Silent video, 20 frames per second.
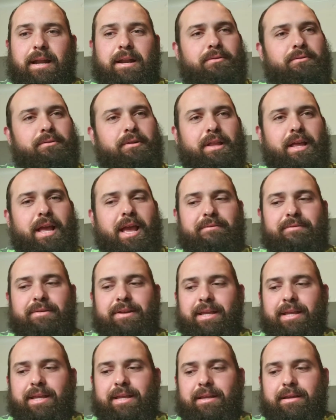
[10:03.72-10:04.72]
I don't really
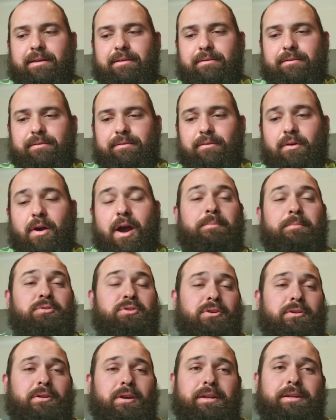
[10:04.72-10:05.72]
have any well,
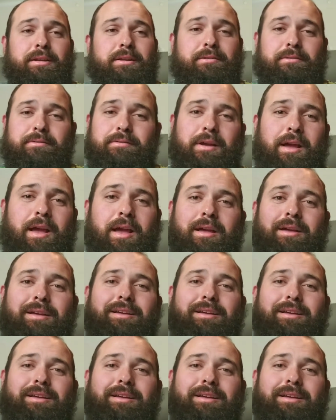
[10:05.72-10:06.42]
I'm sure I do.